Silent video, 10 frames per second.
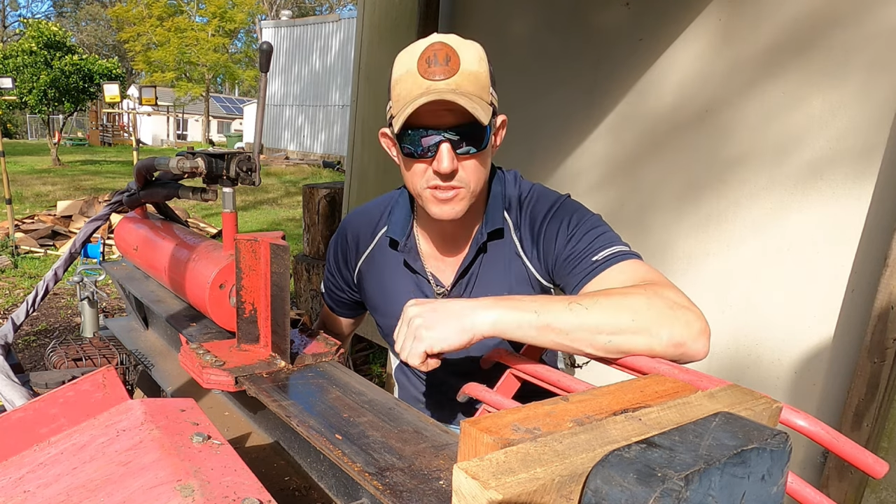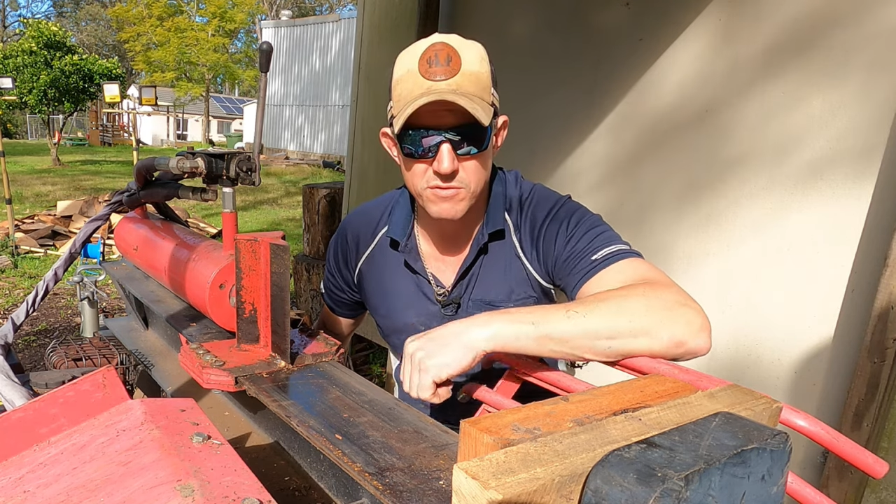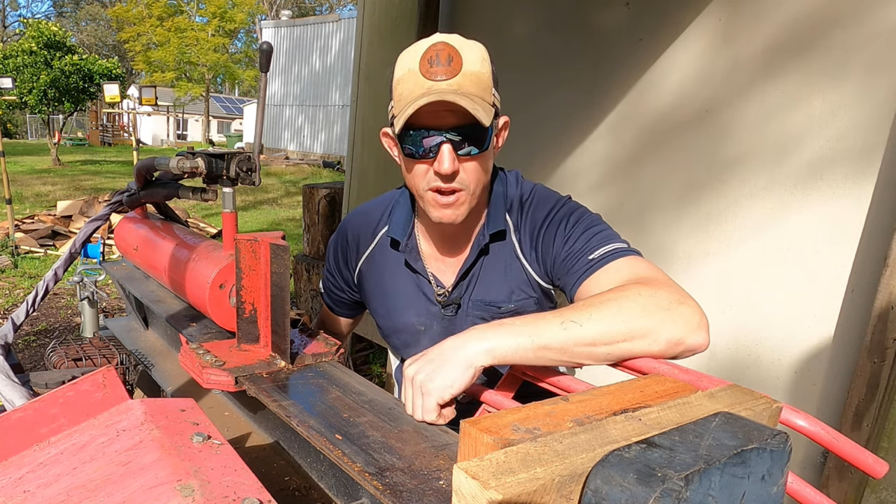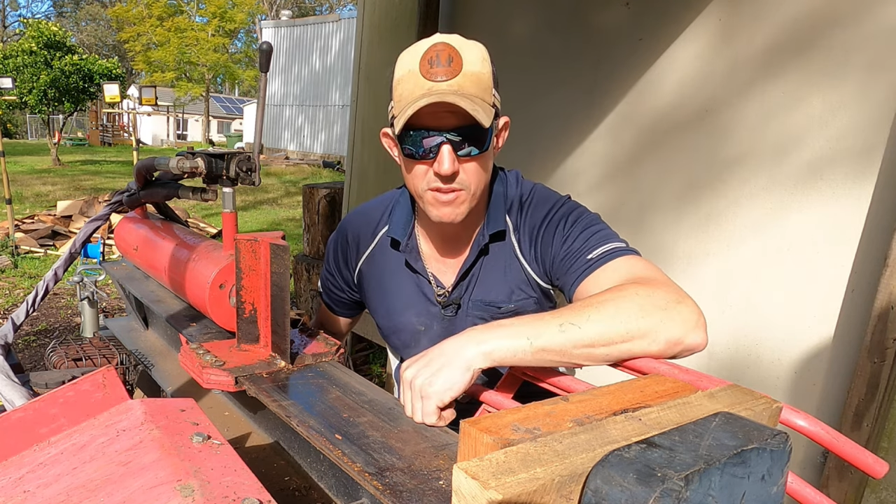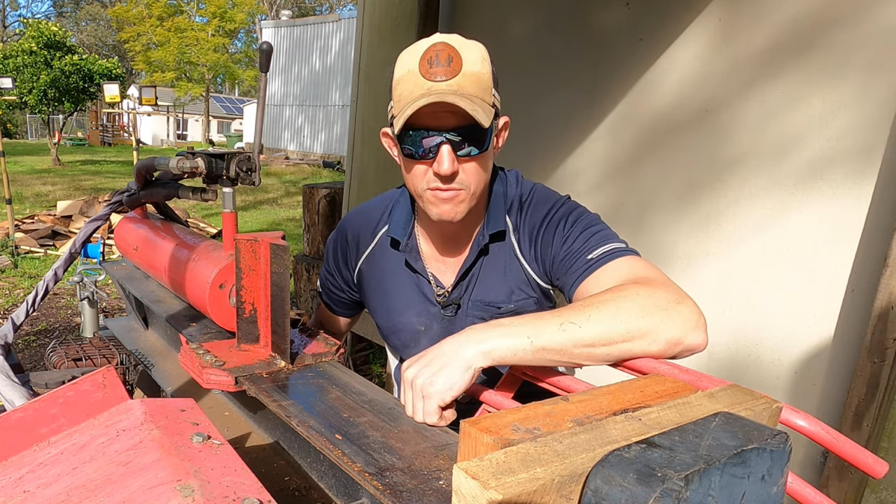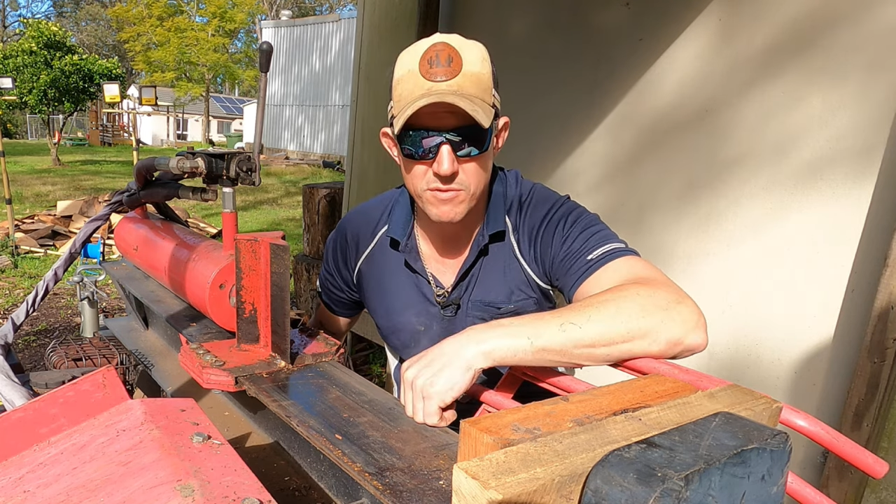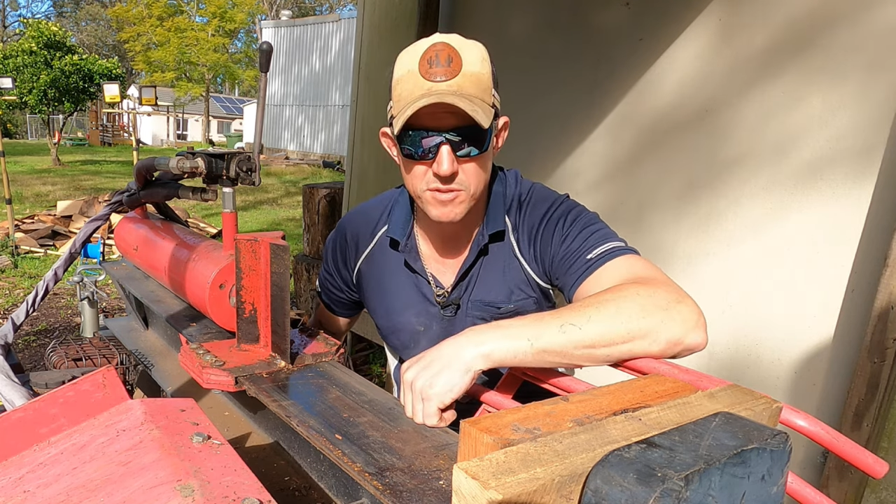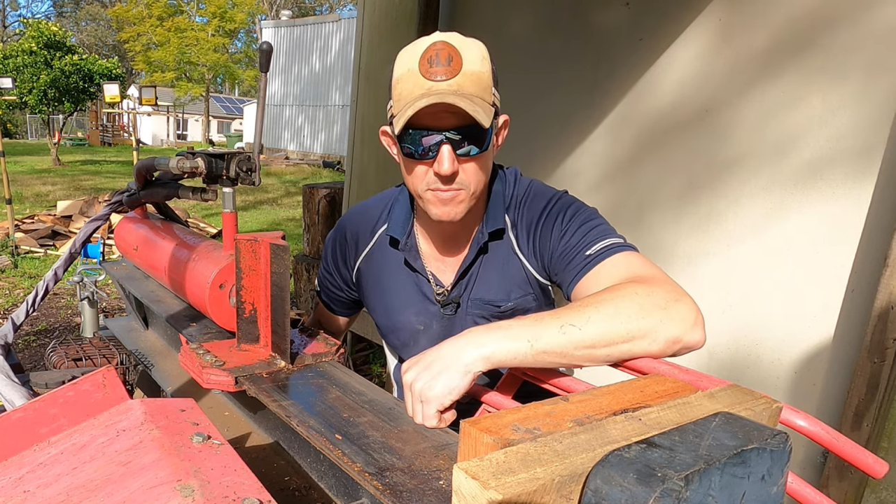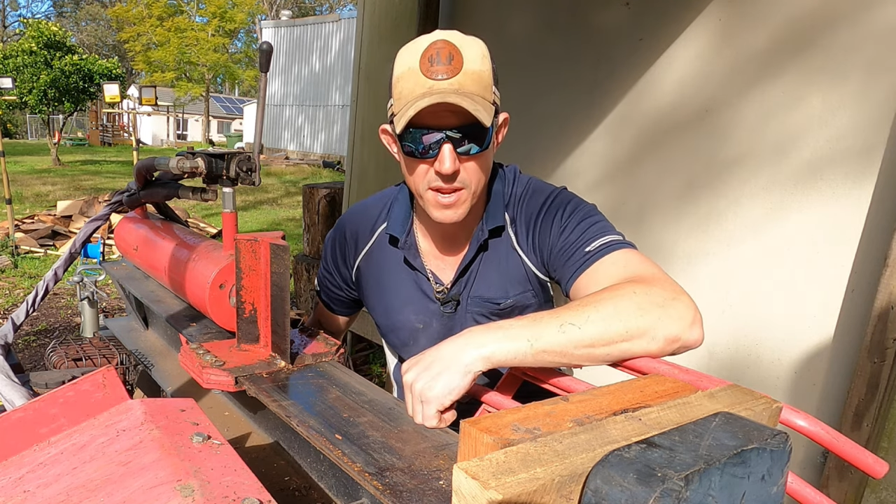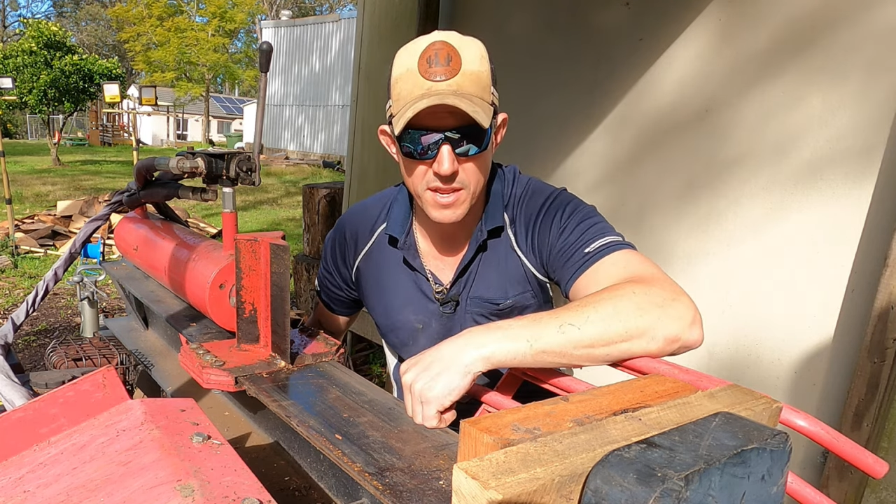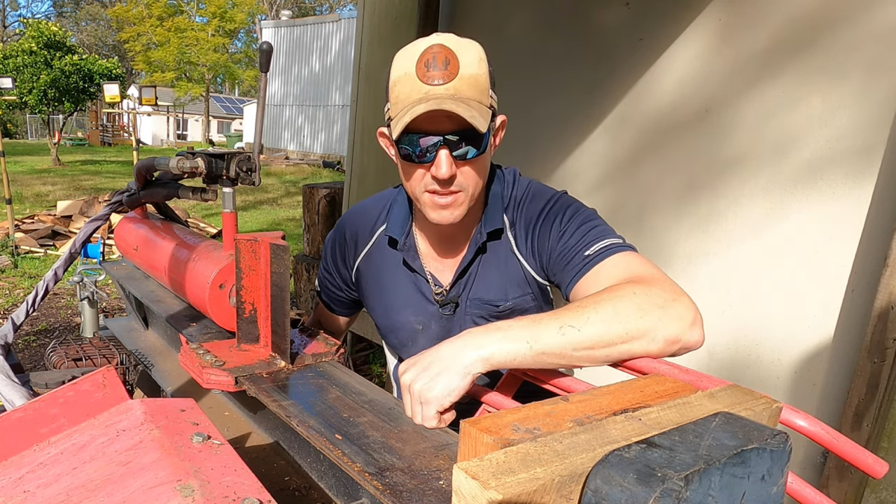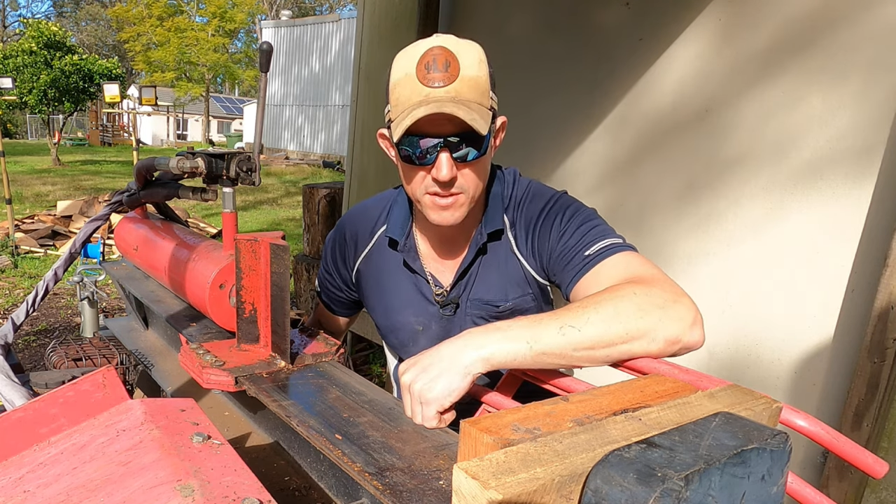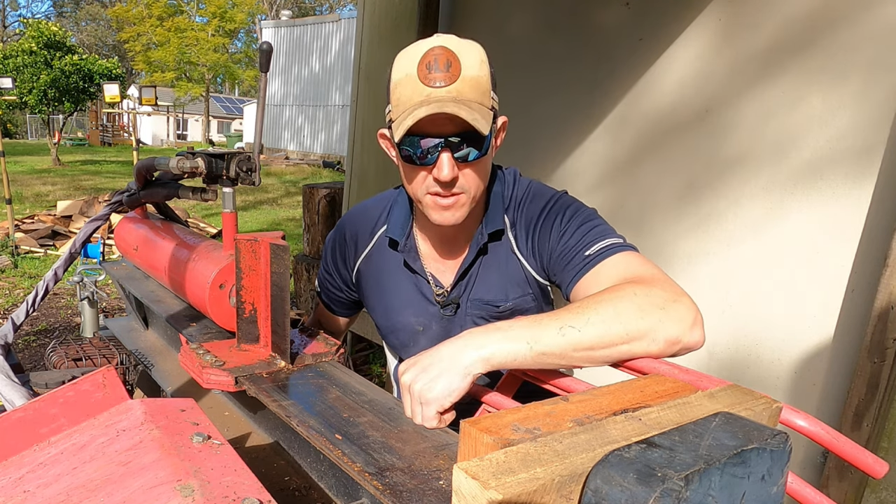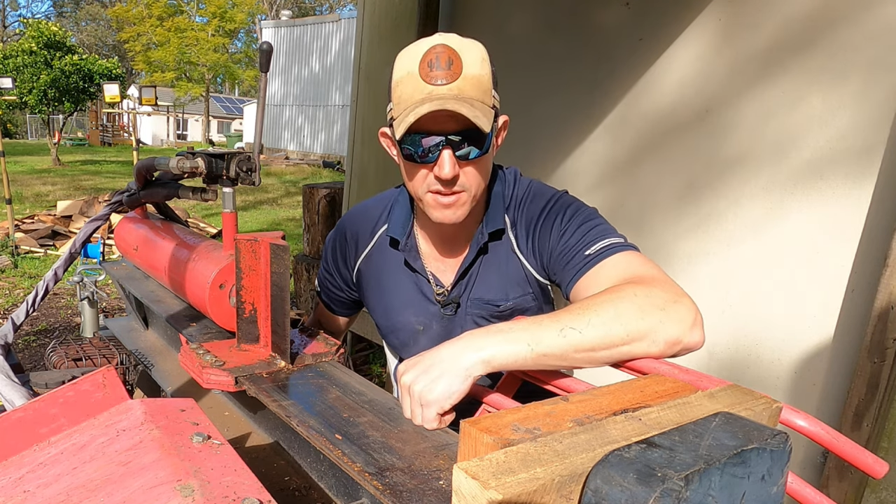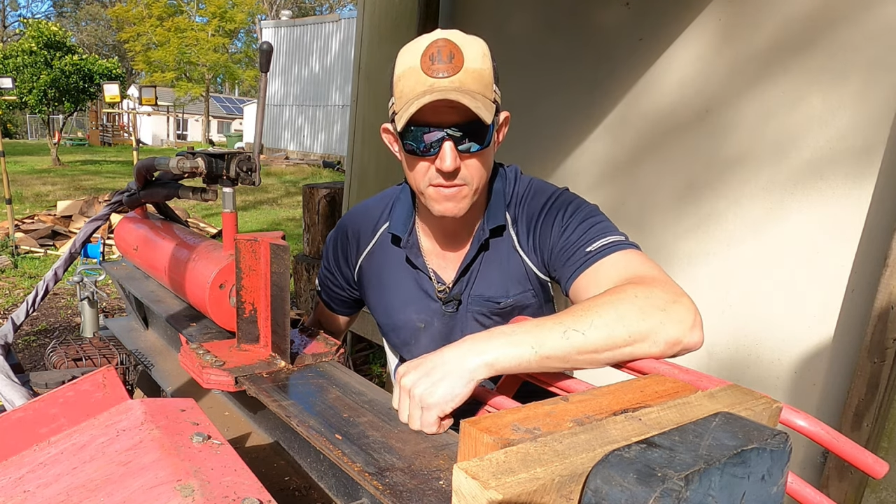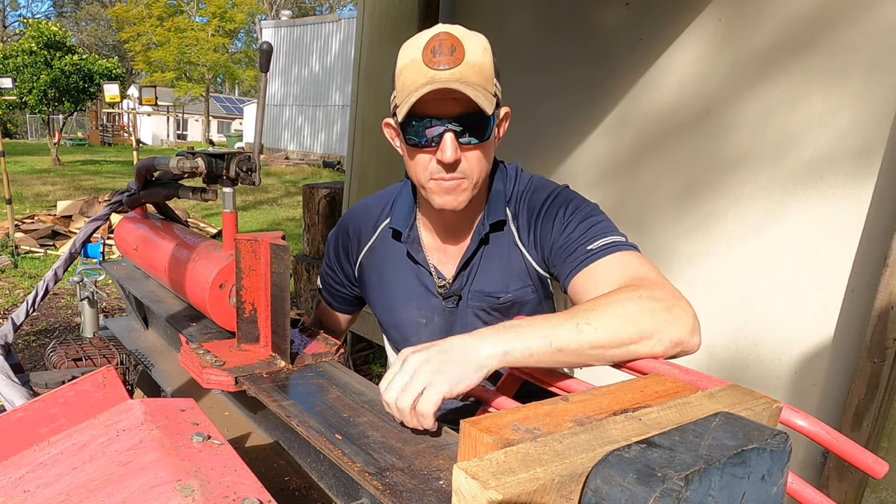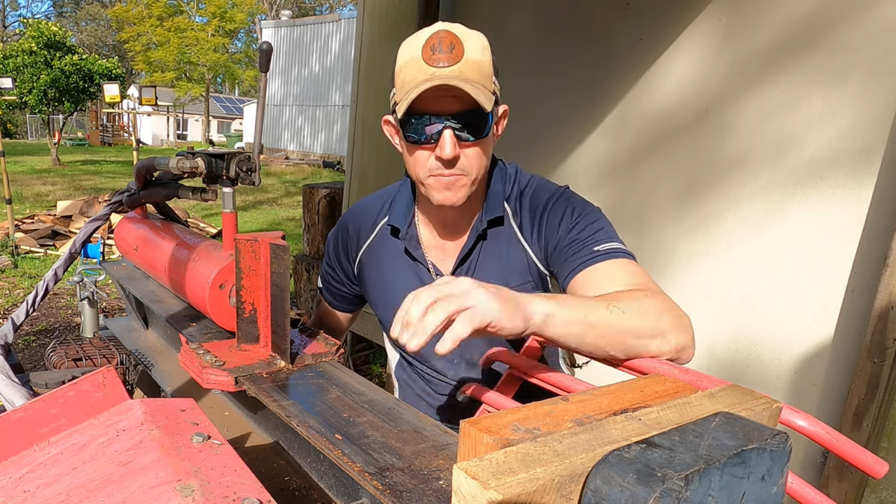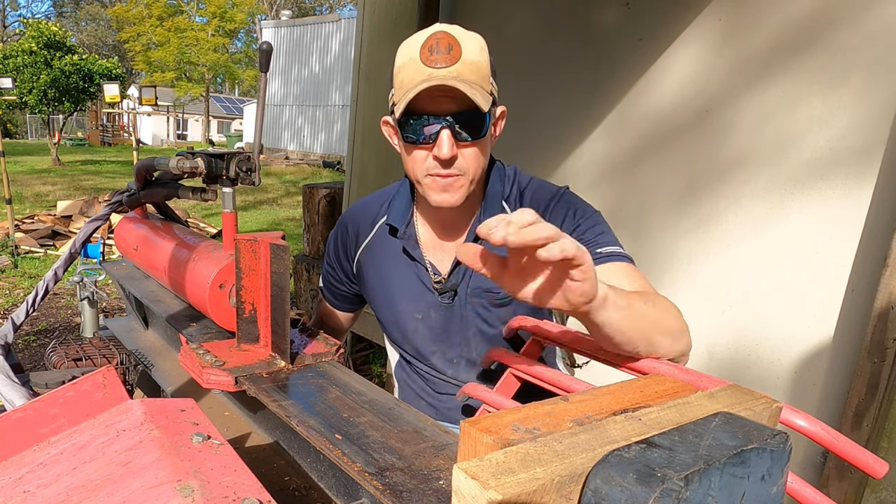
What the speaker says: straight through just about anything you can give it.